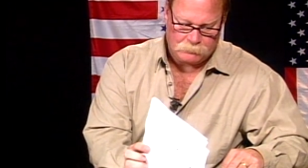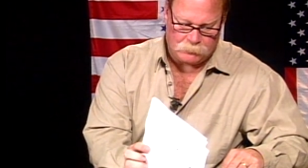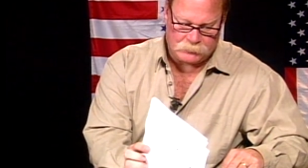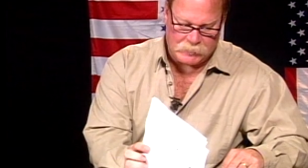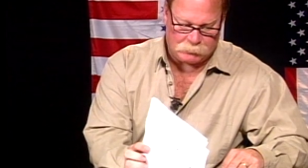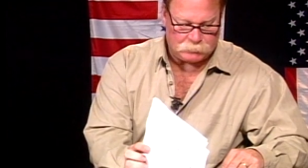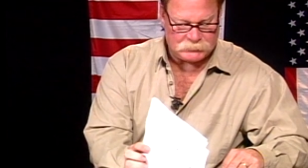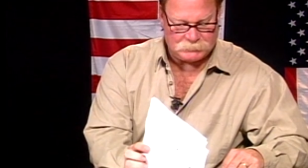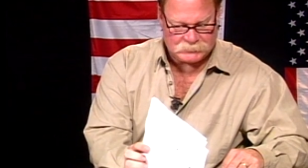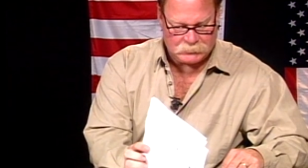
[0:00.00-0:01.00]
okay, what
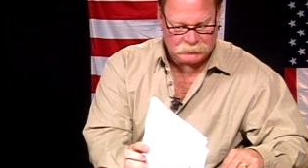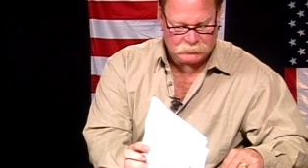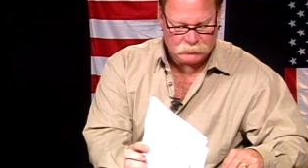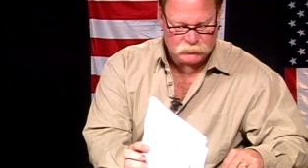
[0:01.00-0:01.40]
was missing?